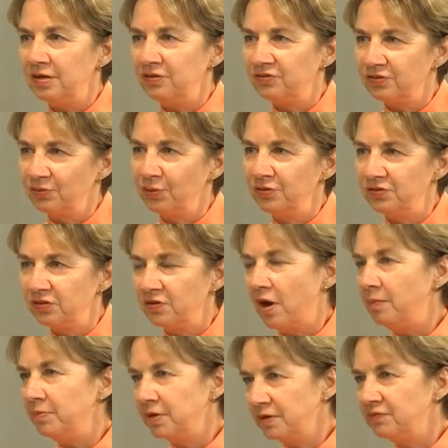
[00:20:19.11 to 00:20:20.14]
and so it's a
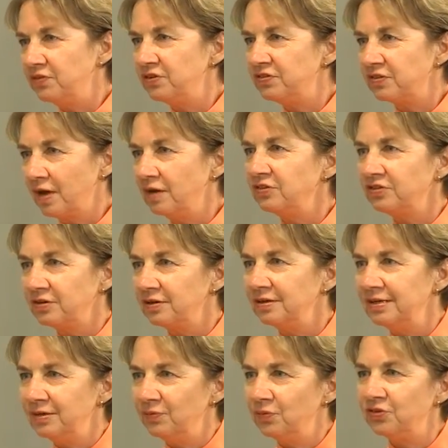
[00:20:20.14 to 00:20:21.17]
topic of discussion,
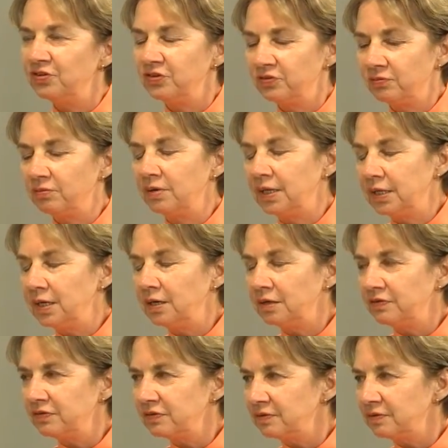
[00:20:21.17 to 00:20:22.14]
which is really nice.